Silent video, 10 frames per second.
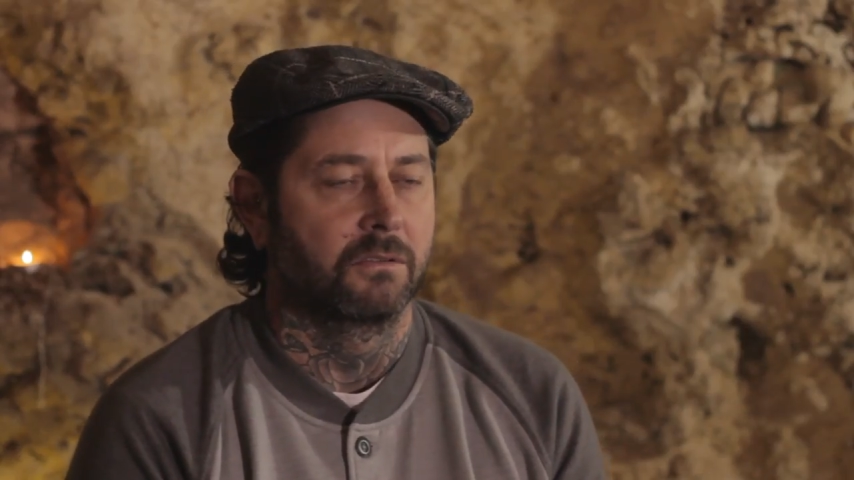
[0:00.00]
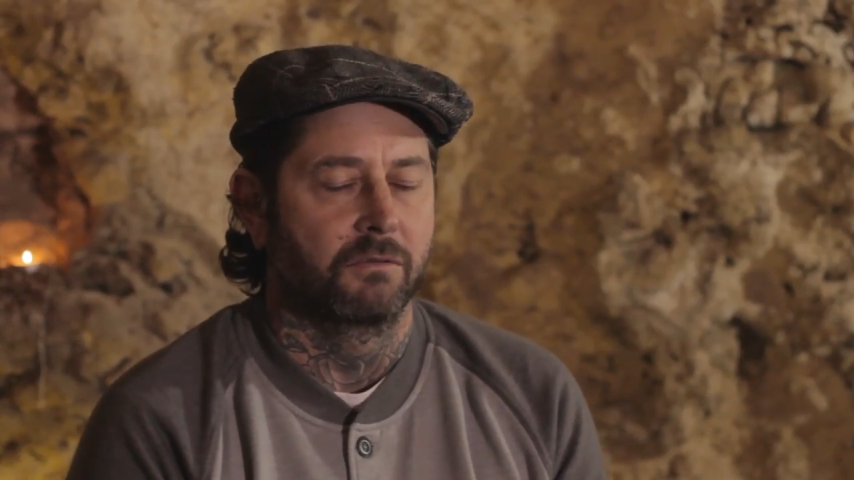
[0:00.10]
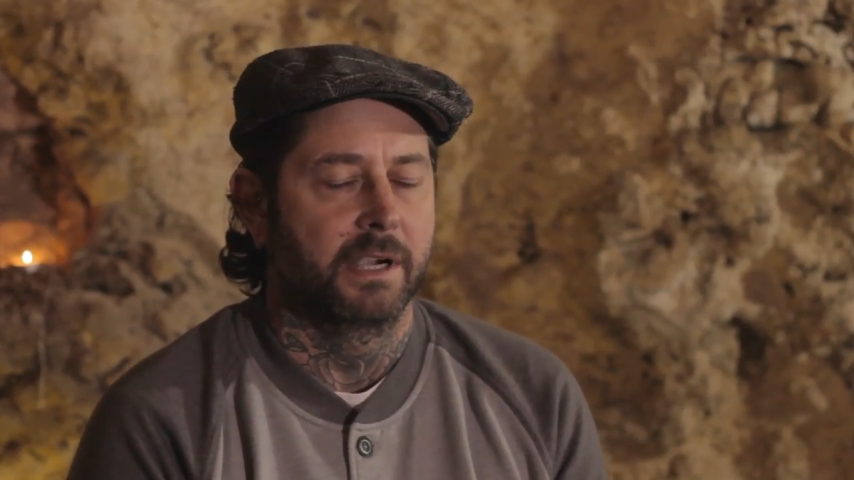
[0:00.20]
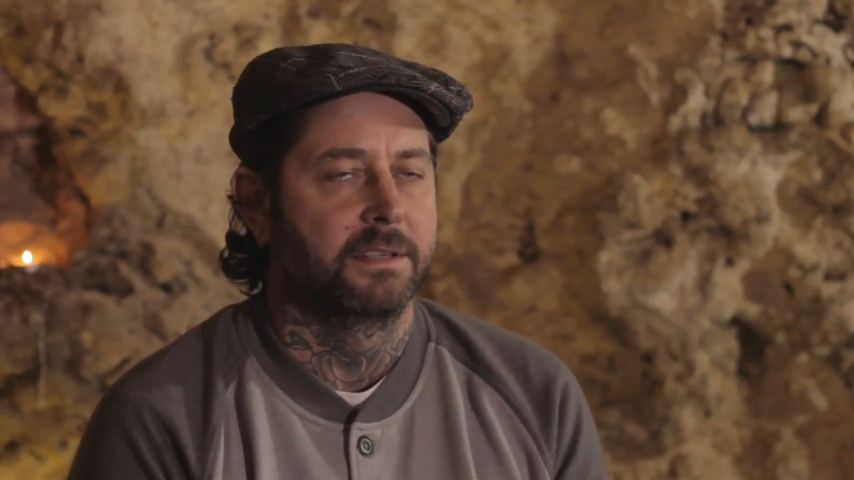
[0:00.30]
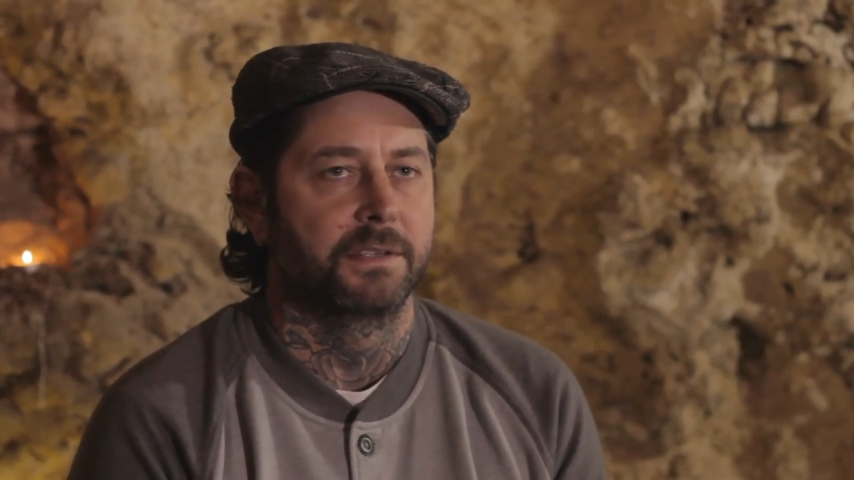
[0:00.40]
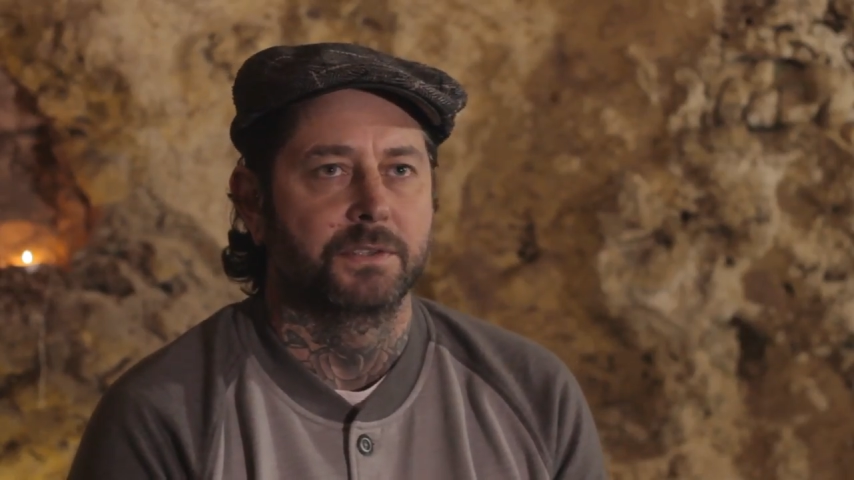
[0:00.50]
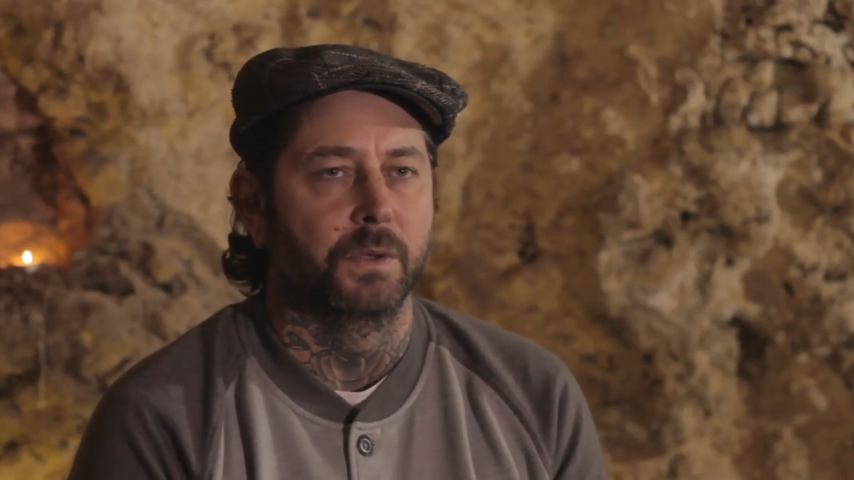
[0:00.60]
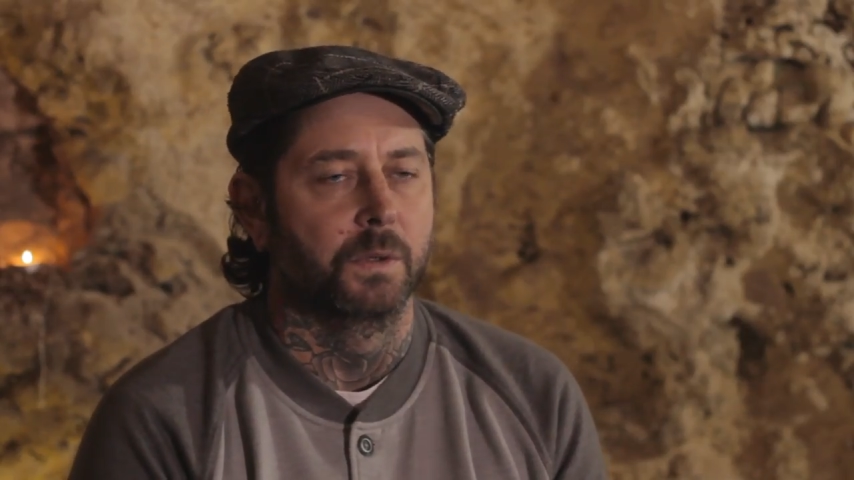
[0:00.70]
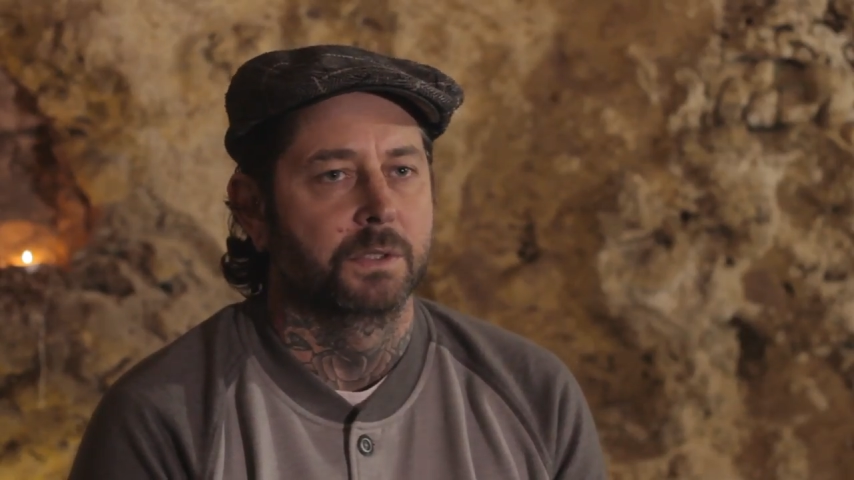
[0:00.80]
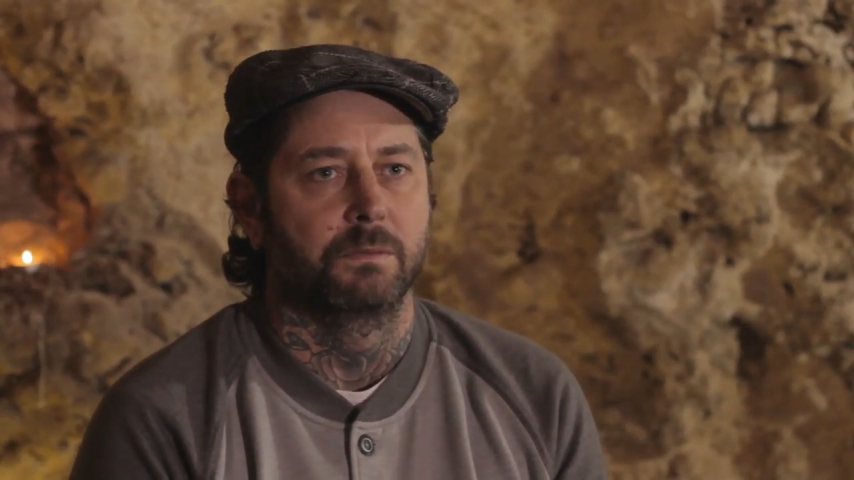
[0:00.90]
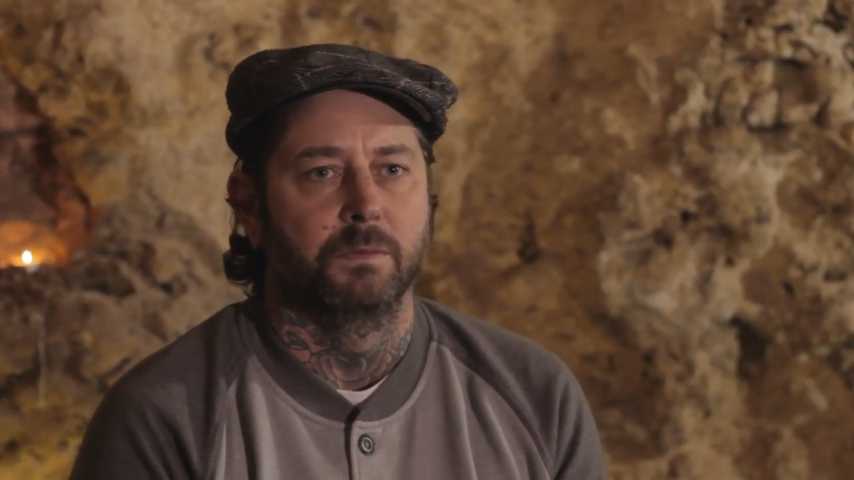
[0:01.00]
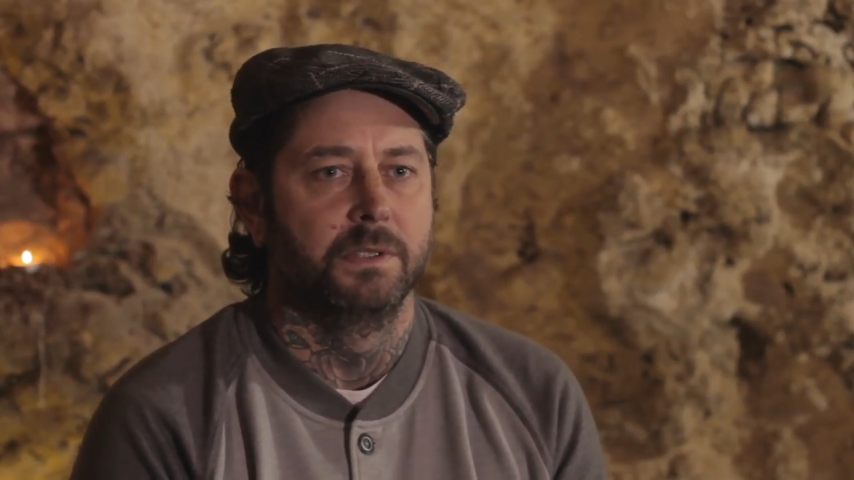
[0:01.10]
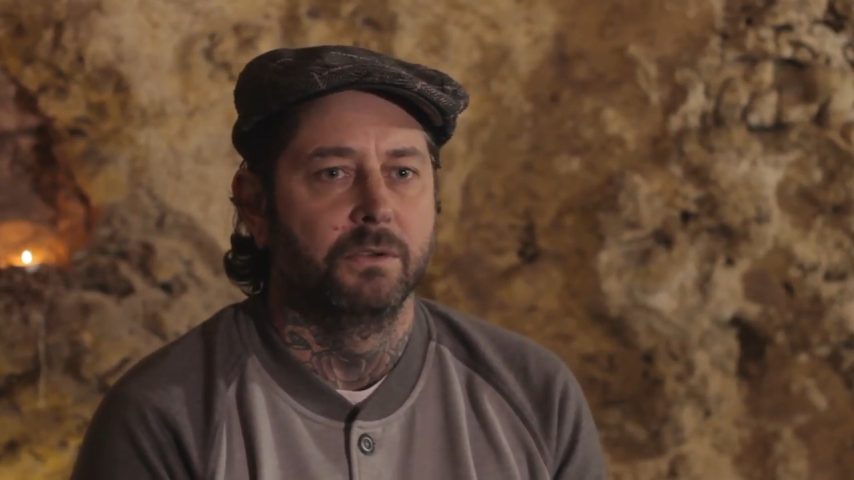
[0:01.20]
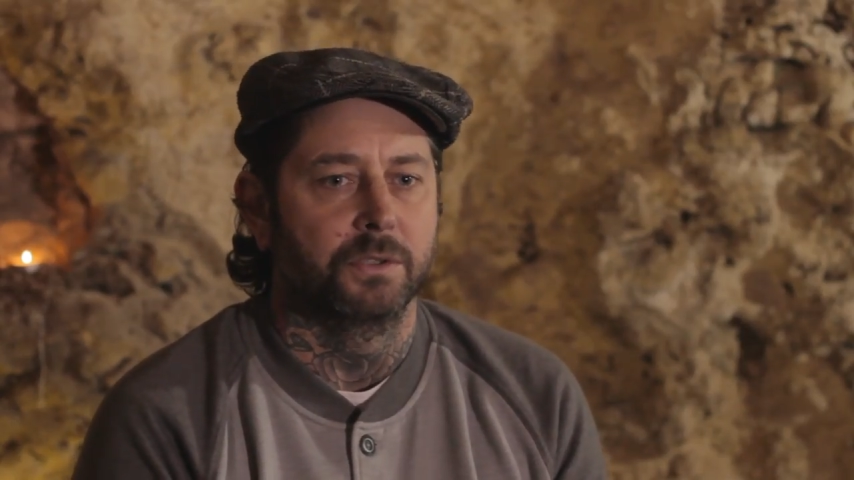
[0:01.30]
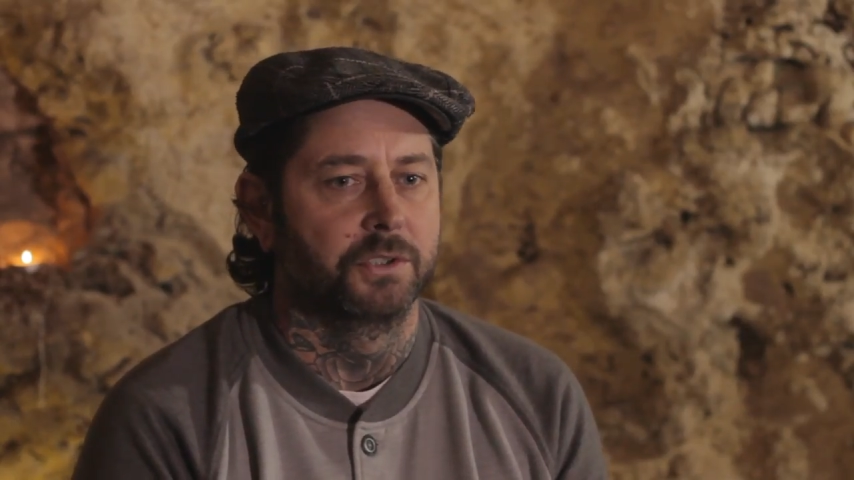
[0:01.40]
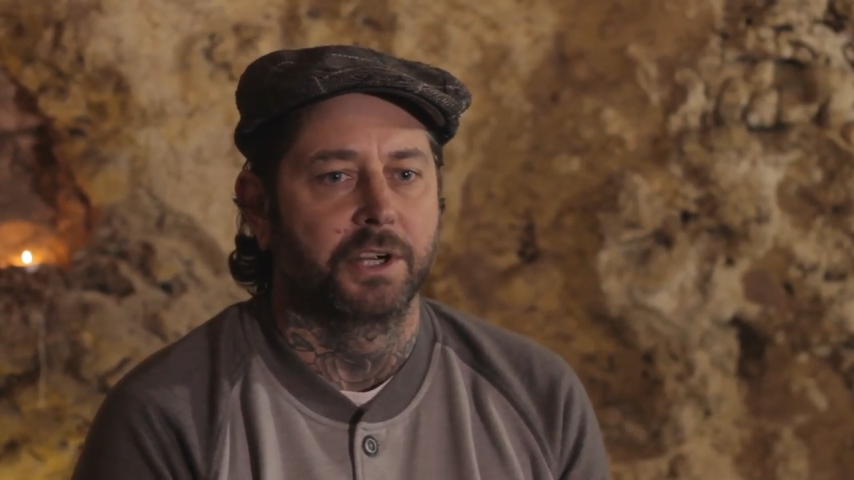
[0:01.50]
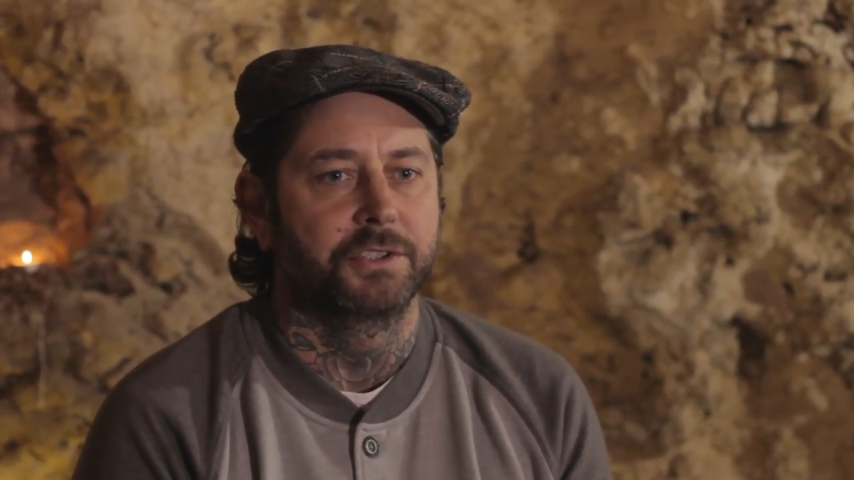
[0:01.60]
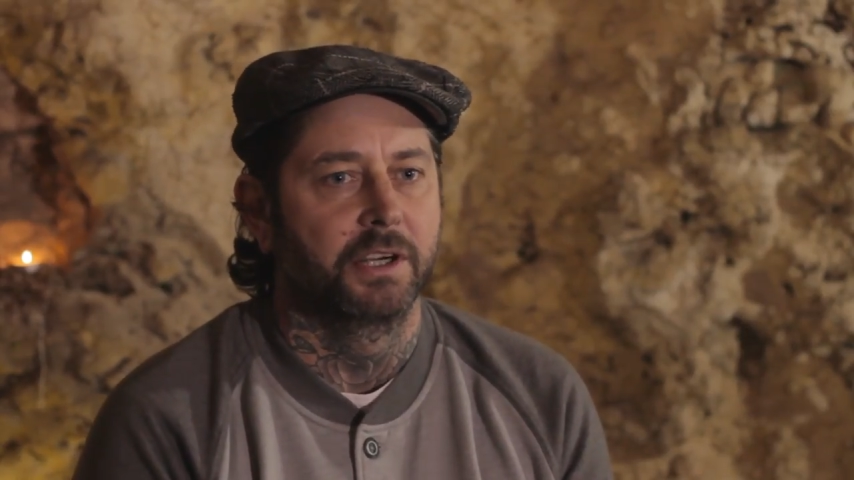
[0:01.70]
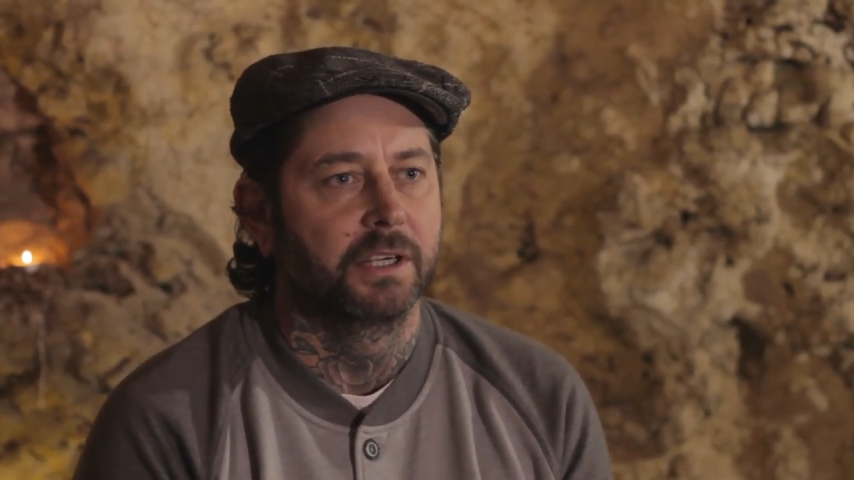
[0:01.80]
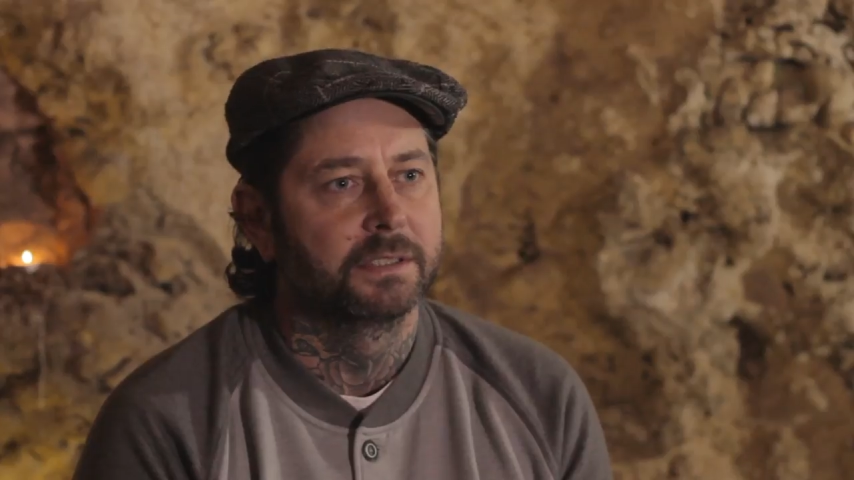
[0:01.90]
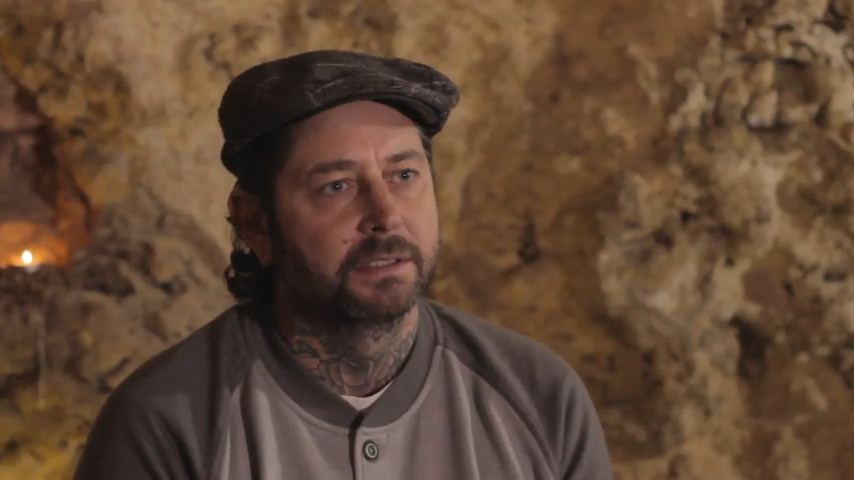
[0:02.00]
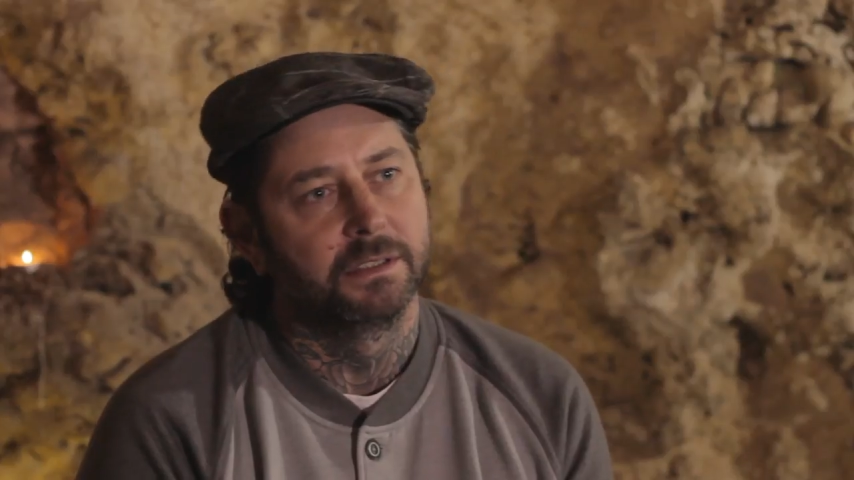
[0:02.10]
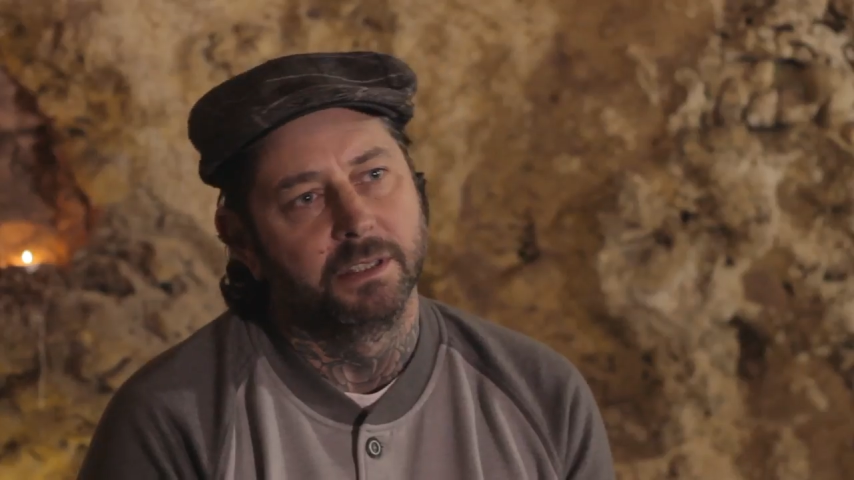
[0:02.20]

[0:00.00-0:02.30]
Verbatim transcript: greater source would not judge us.